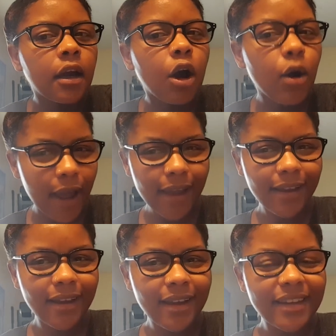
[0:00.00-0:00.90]

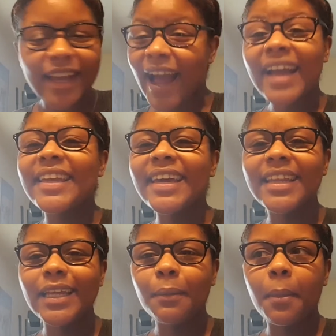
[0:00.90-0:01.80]
Okay? Like, I get
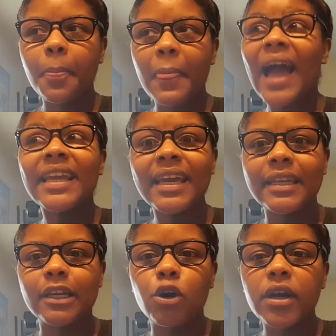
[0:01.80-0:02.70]
it.
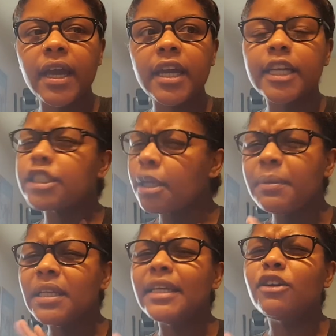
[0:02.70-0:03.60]
Okay? It should
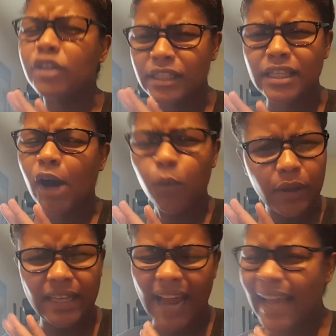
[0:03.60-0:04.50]
be legal to sell
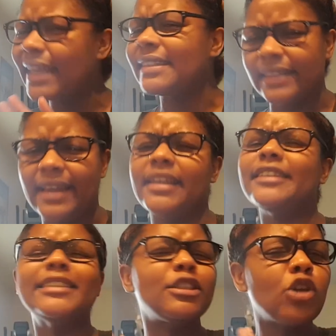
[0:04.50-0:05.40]
weed. I get that.
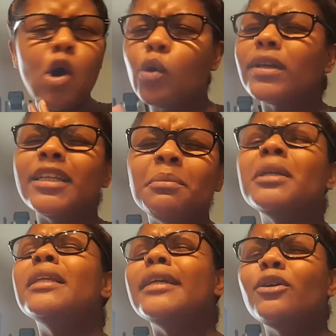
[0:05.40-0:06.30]
It should totally
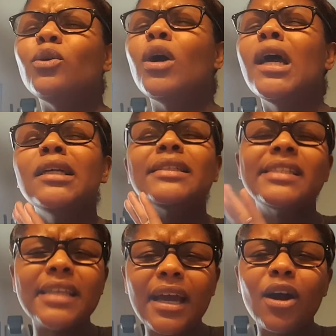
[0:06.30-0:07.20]
be legal to
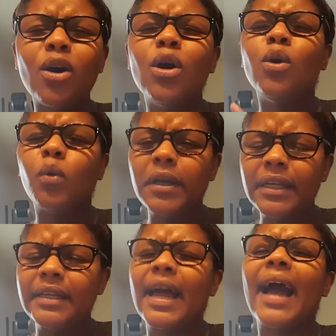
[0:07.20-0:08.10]
sell
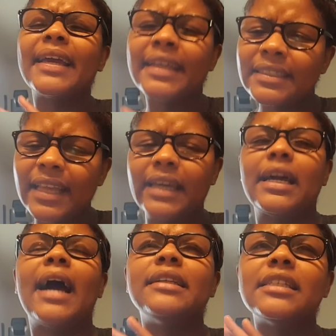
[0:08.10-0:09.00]
weed. I get
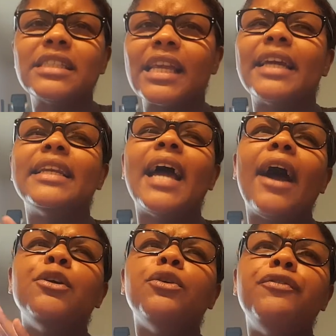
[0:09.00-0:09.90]
that. I understand
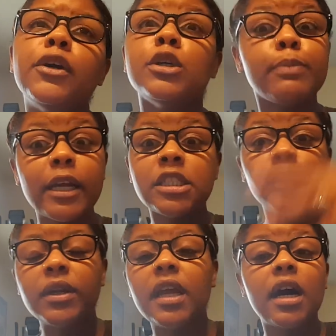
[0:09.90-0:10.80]
how you feel, especially
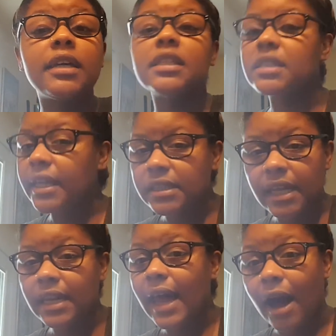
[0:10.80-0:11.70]
when there are other states
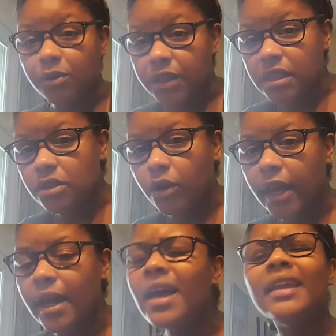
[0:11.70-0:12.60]
that allow this,
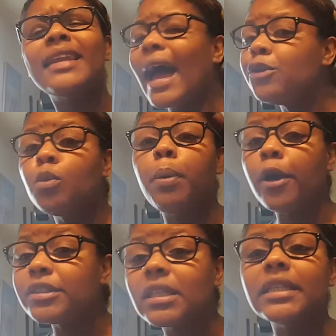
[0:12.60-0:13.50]
okay? Not you
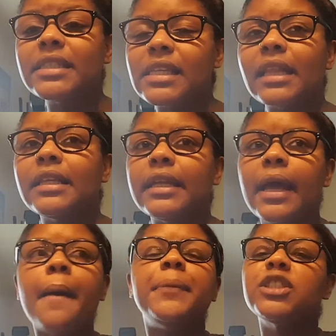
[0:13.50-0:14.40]
personally selling it,
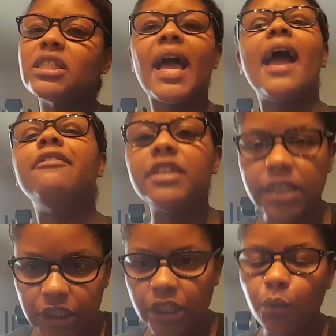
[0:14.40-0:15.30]
but just having
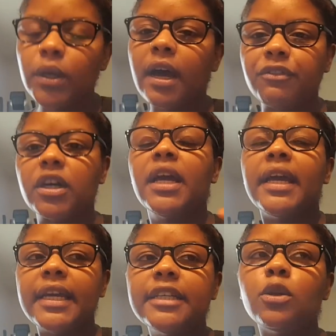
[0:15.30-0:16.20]
it and shit, whatever.
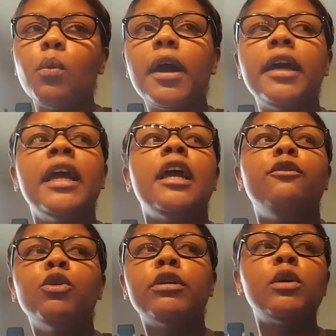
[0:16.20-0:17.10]
Either way,
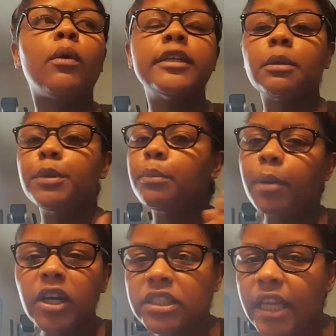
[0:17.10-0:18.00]
if you really wanted to be a
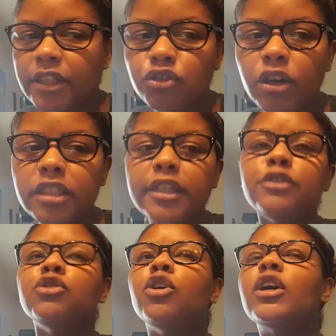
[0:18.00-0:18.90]
boss-ass drug dealer,
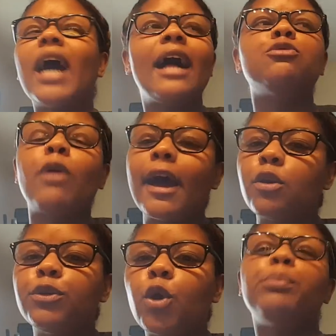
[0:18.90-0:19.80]
you can go to
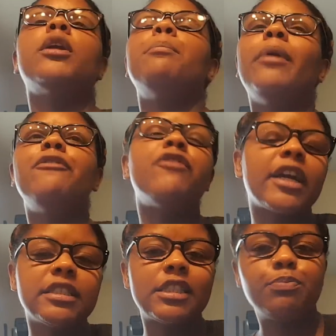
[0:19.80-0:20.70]
Colorado and open up a
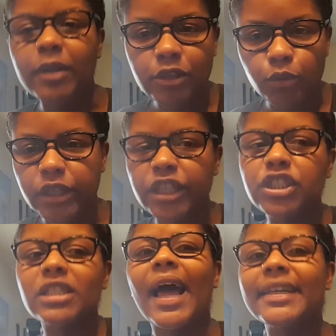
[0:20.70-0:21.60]
motherfucking dispensary, get
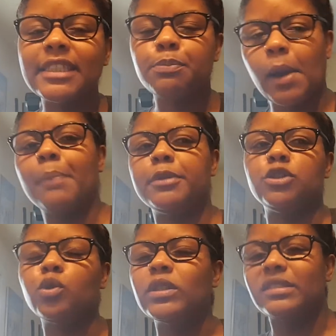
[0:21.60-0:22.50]
your license popping,
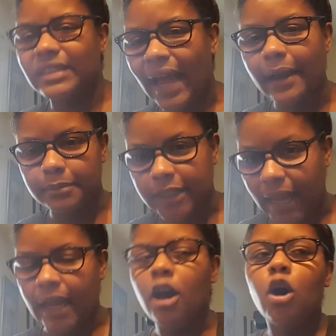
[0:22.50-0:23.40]
and do this damn
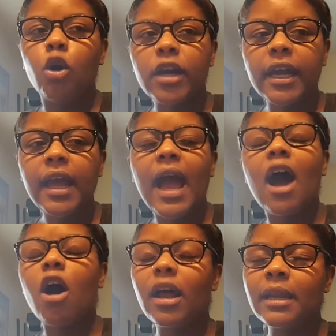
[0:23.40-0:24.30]
thing, okay?
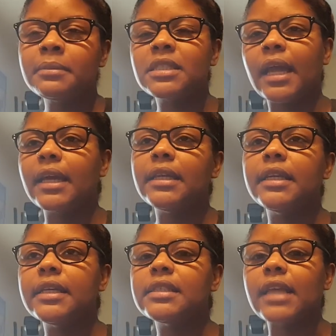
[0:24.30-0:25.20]
All I'm saying
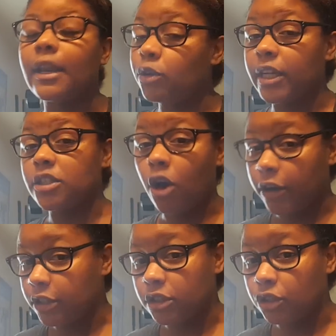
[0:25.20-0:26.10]
is, I know that's
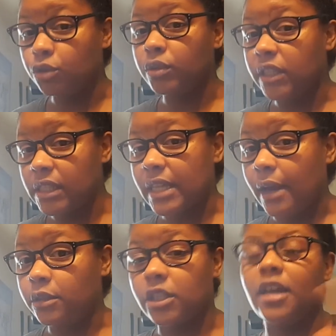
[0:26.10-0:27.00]
harder to do than it
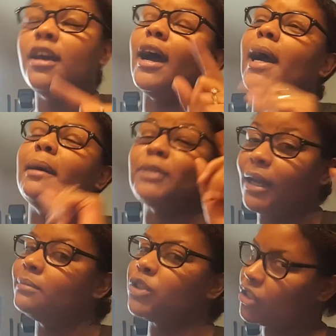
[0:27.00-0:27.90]
sounds.
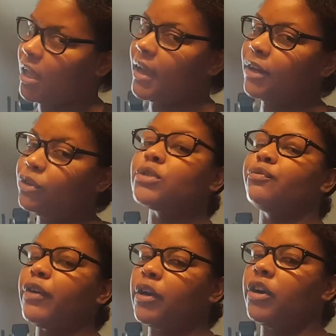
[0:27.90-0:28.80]
I'm just saying. I know it's
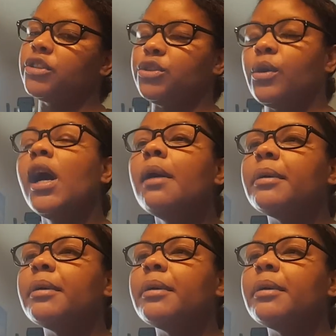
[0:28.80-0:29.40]
very hard to do.